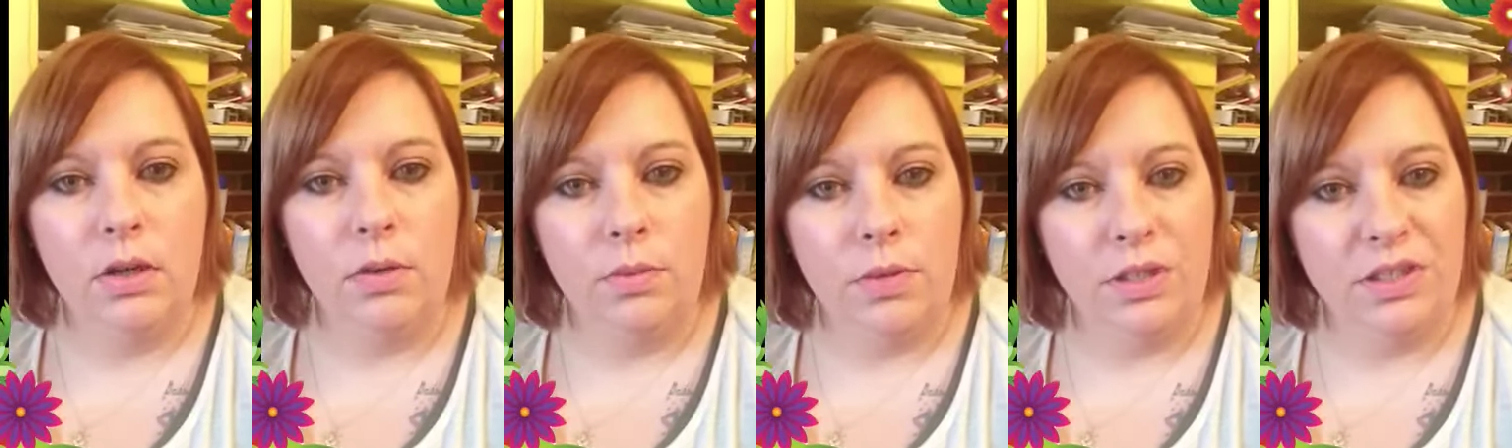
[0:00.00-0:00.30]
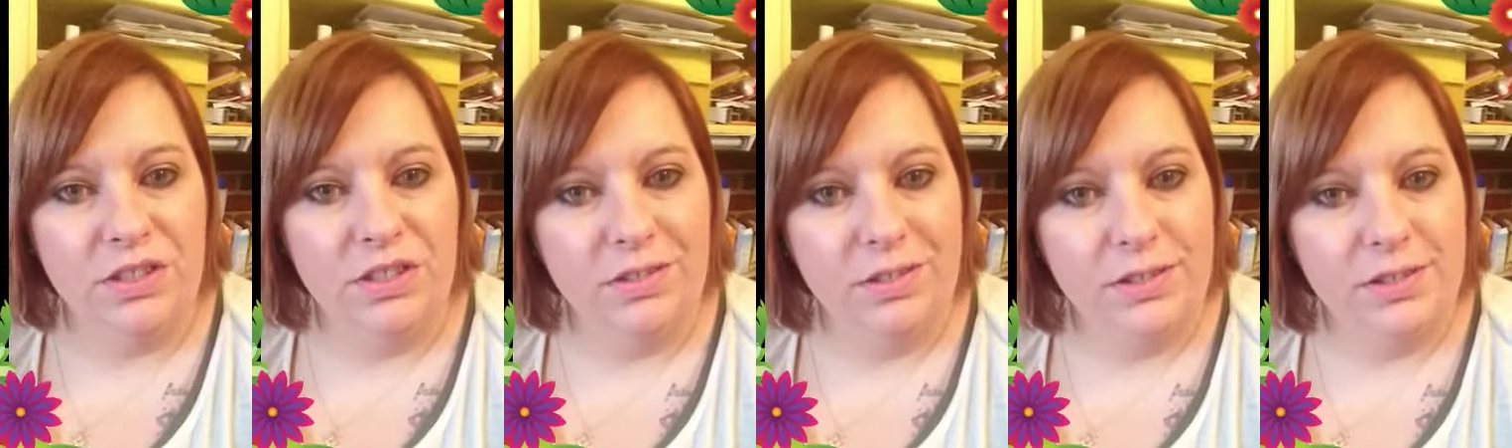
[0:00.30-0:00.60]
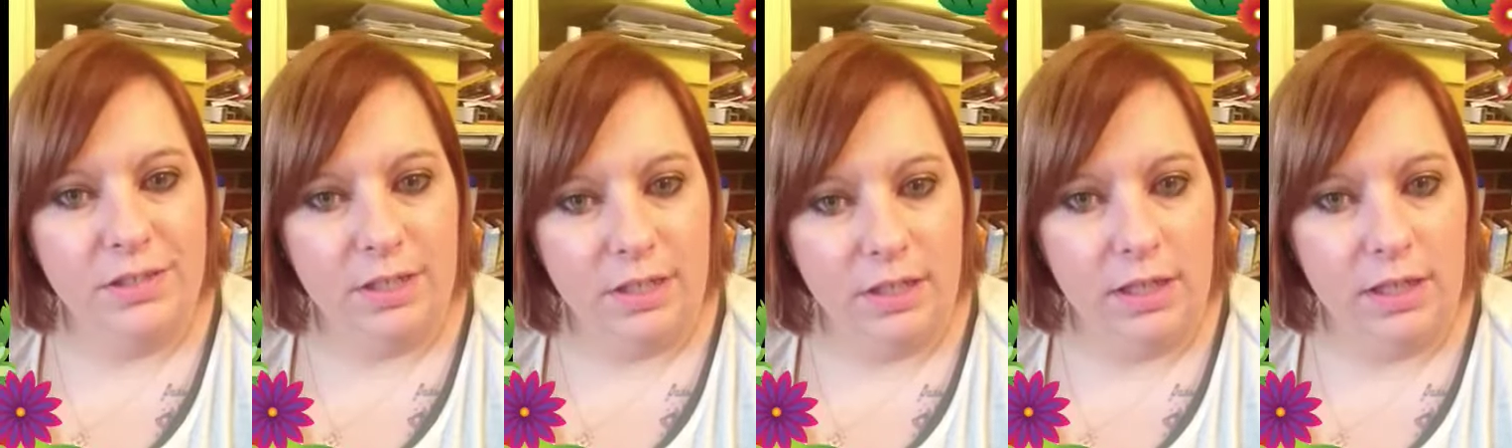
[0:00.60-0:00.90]
which is
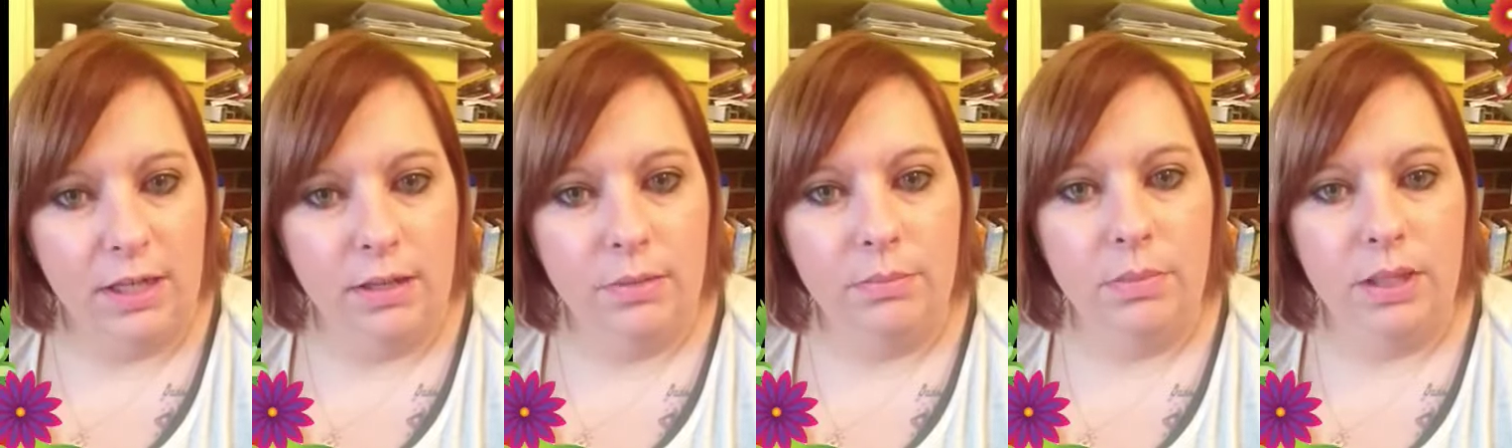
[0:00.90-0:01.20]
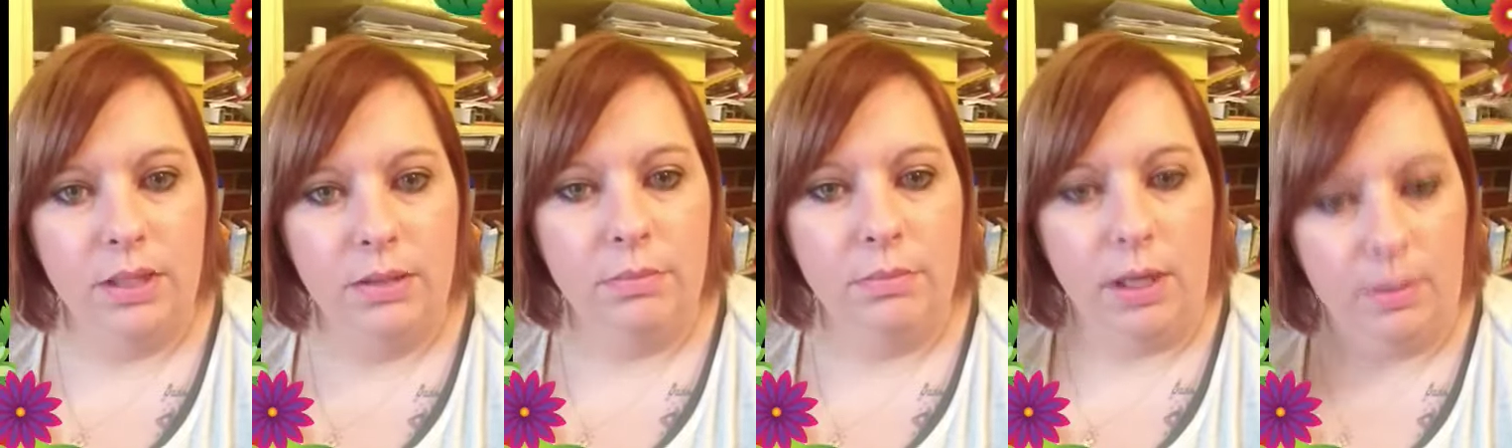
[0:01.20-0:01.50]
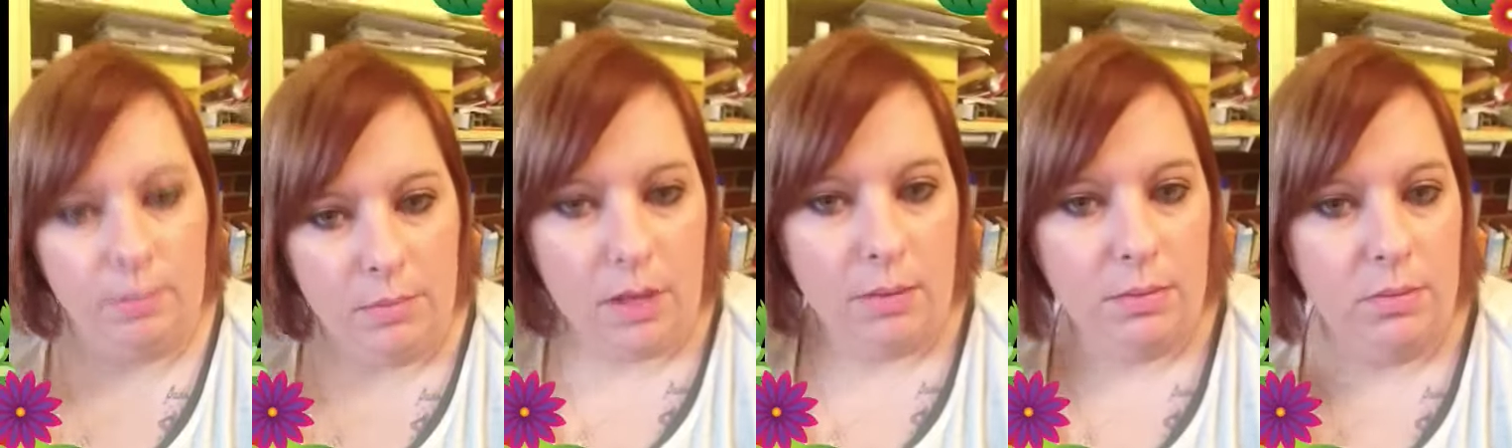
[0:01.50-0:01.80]
Sunday. Me, my
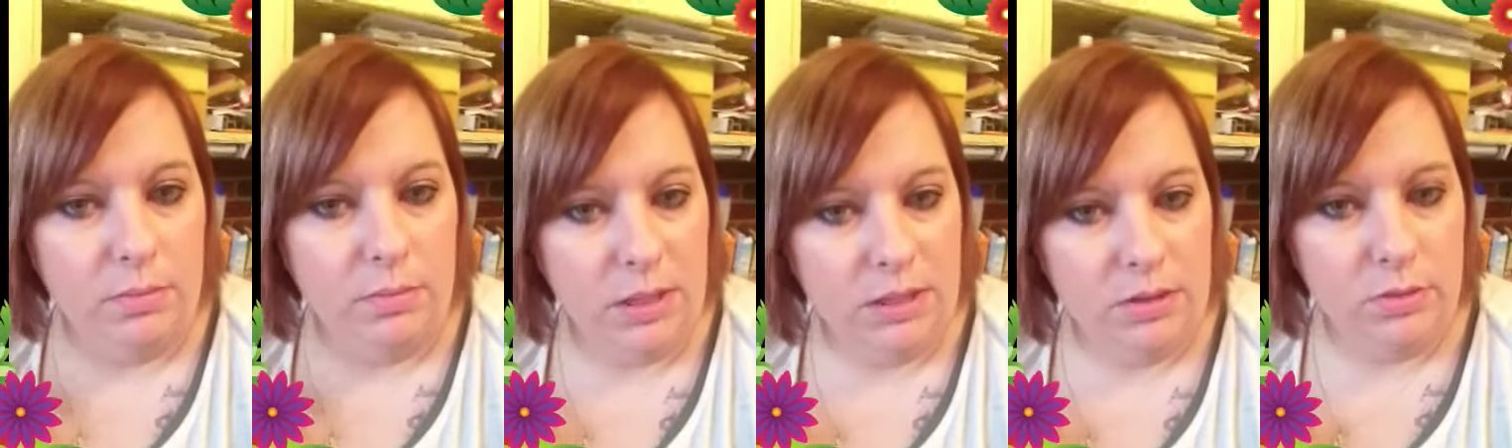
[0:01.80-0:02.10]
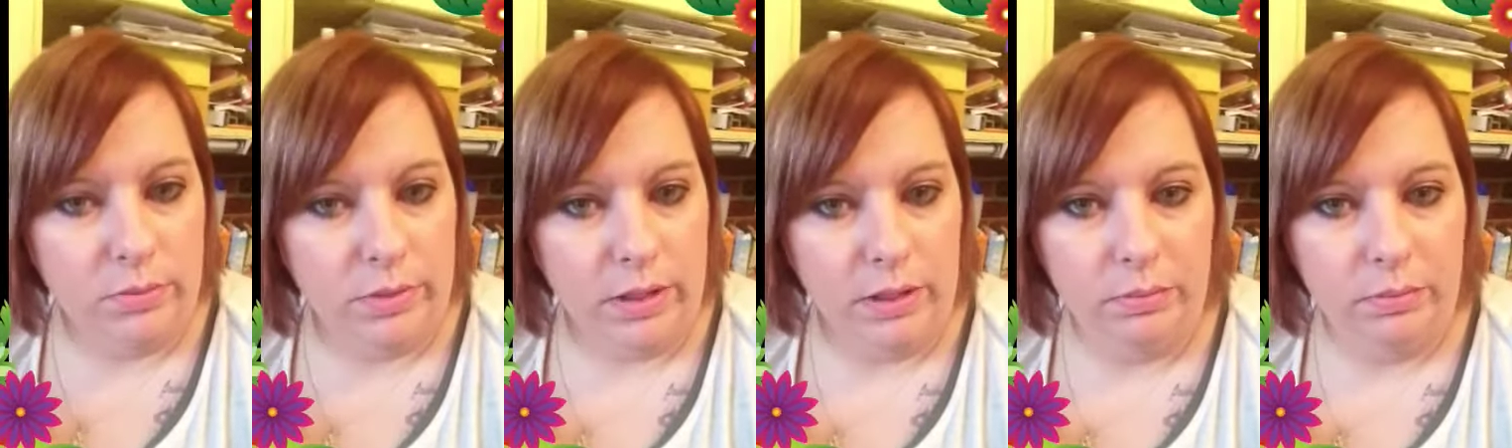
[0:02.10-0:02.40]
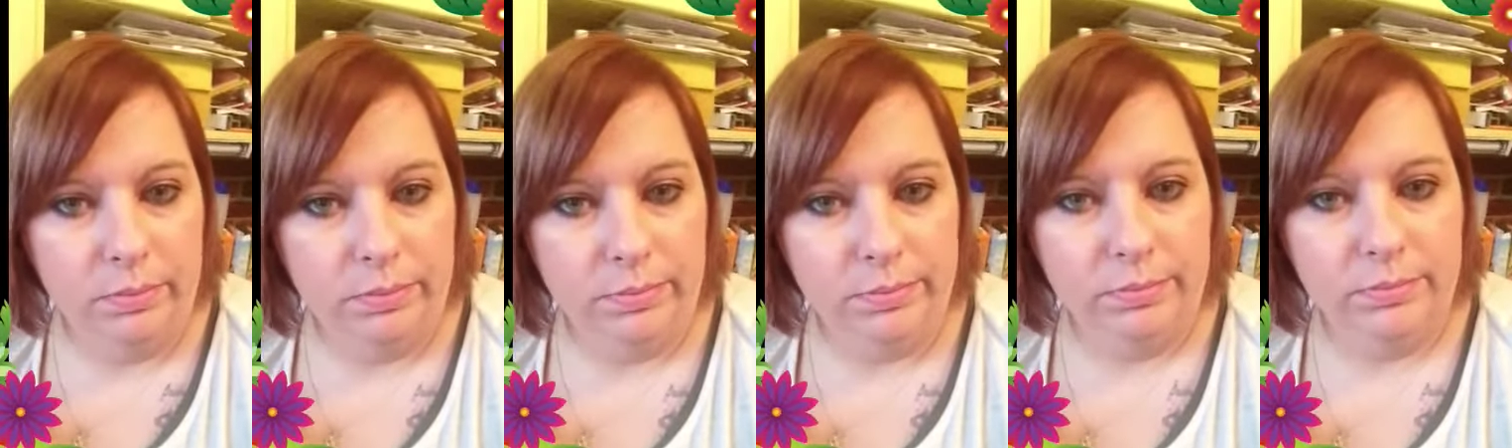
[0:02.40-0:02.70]
mom, and my
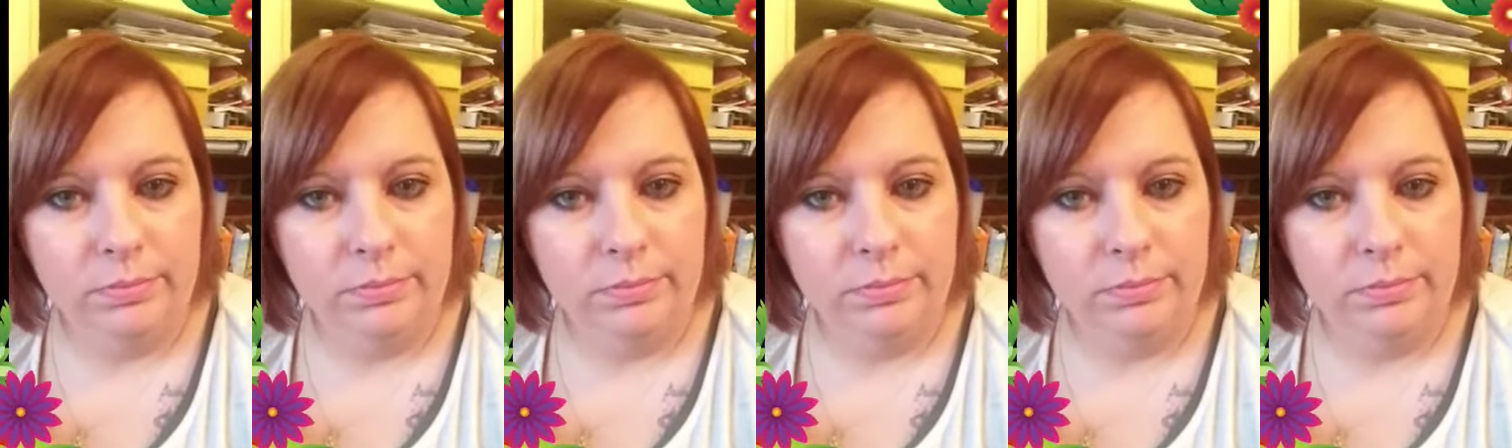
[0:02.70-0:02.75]
twin.